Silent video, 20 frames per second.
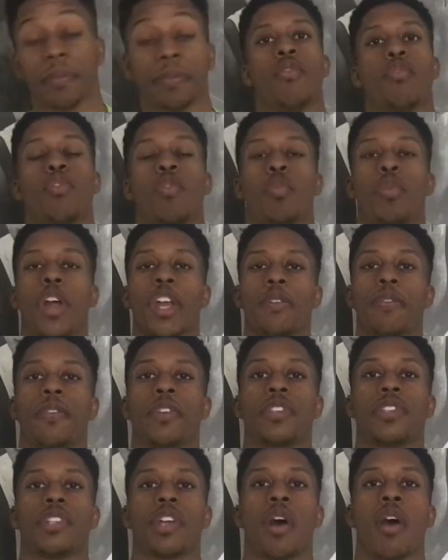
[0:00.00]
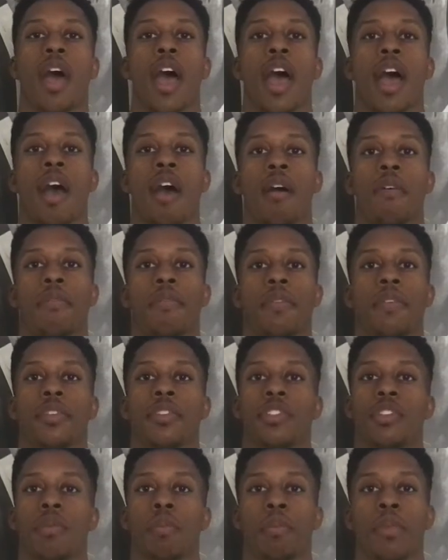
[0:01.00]
for breakfast, I'll have
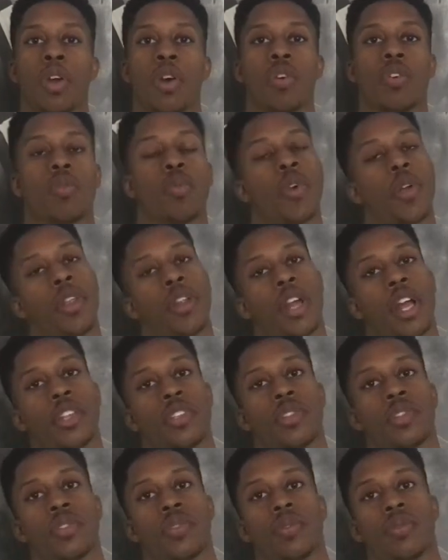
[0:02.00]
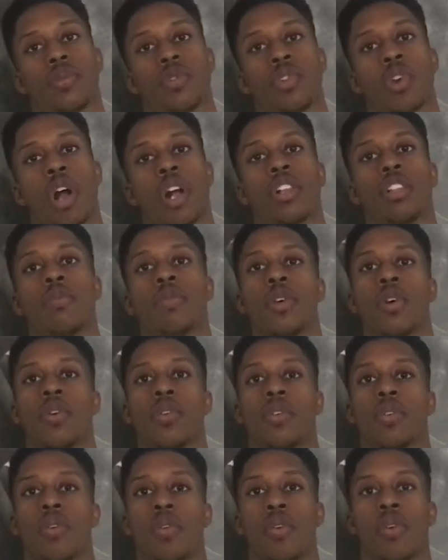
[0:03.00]
some milk, whether that's chocolate
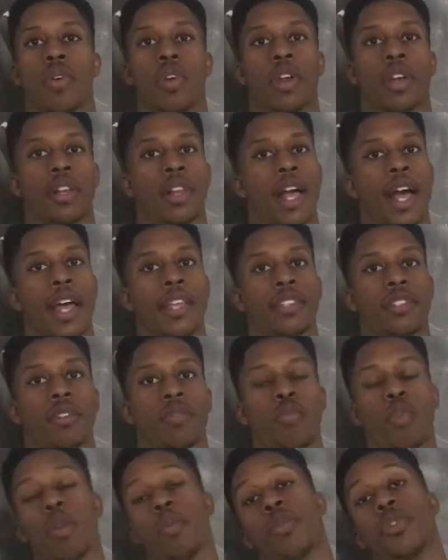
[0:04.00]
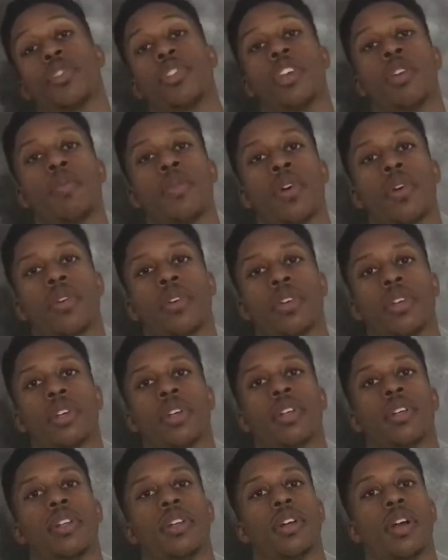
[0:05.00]
milk or a glass of 1% milk.
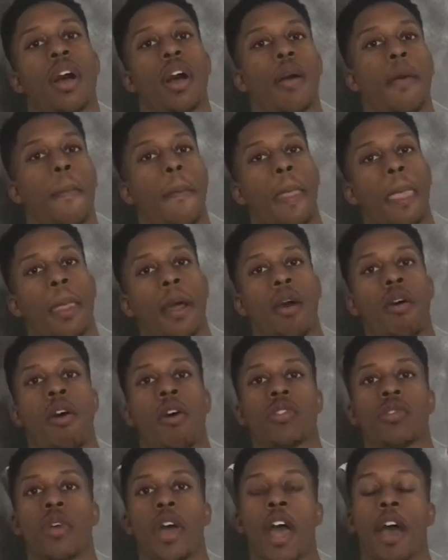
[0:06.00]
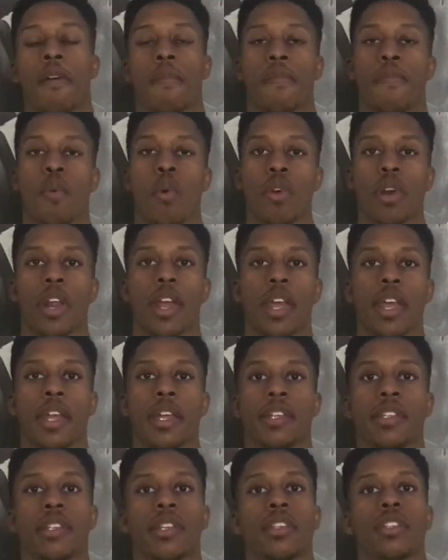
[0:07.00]
I'll also have 4
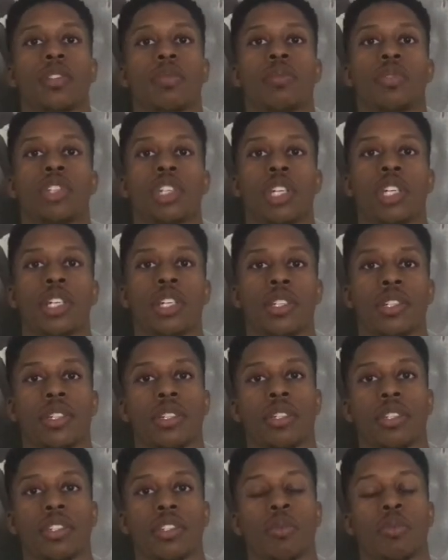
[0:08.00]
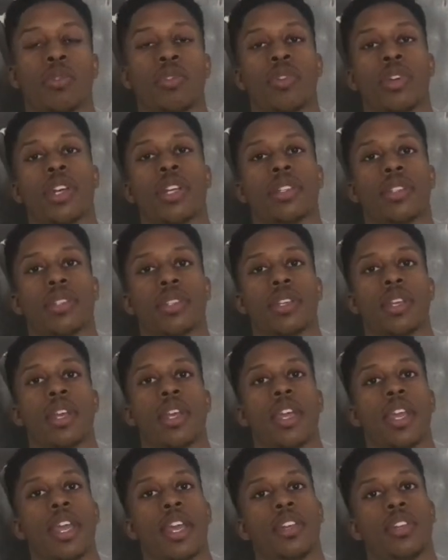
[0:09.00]
eggs, some cheese, some grits,
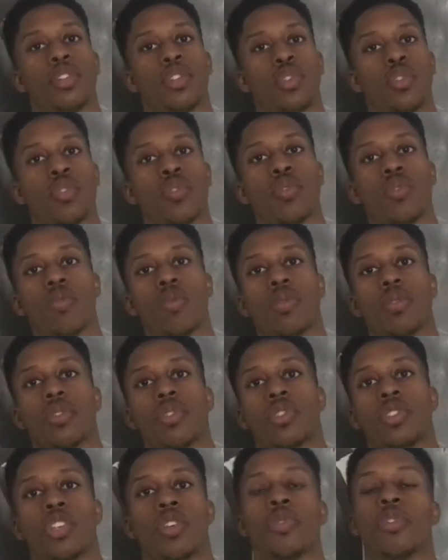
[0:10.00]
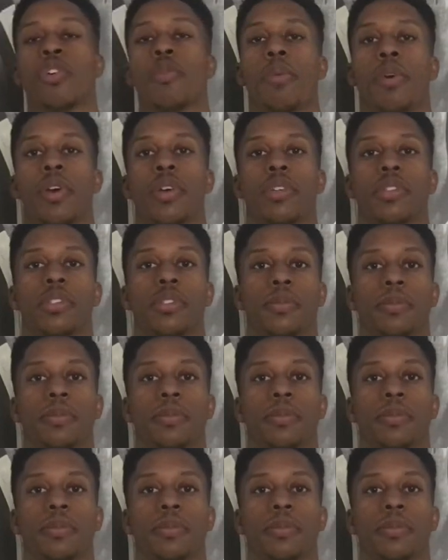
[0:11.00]
and 2 cereal bars.